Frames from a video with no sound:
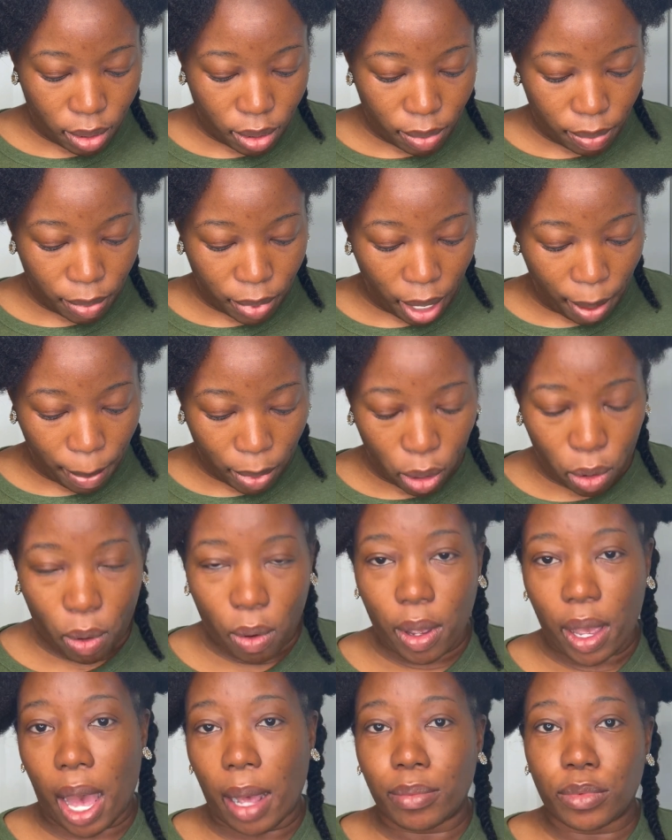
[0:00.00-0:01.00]
But I'm gonna
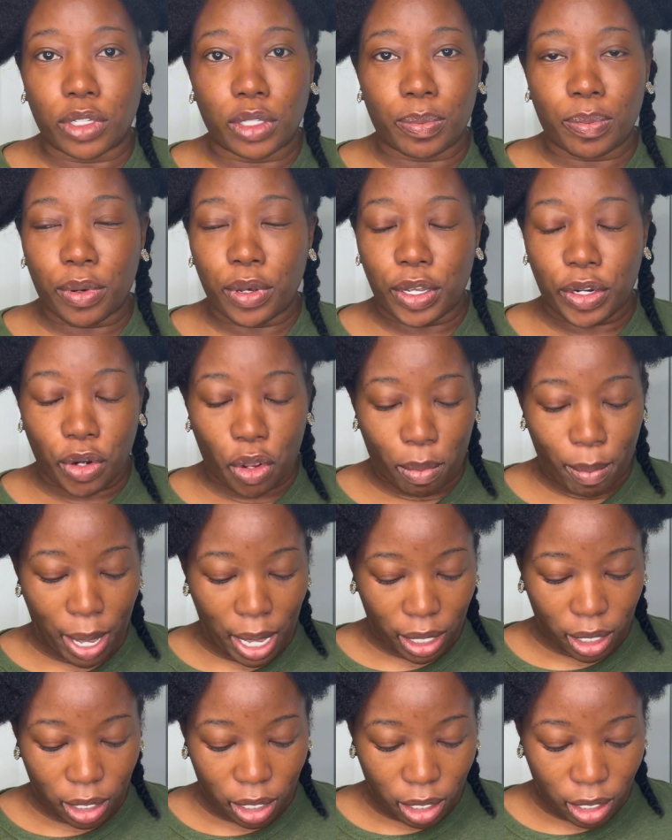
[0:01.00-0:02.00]
go, I'm just putting on
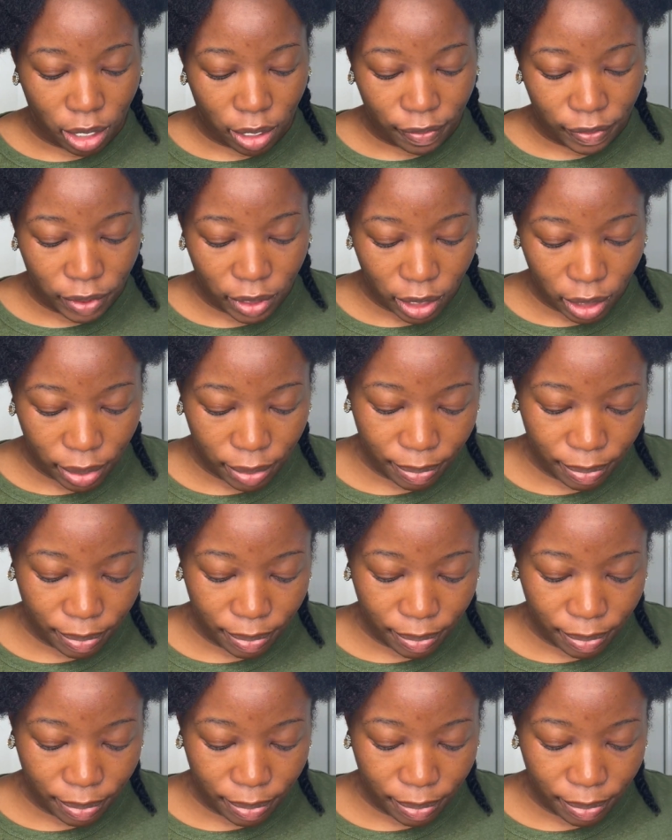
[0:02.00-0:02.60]
my gloves.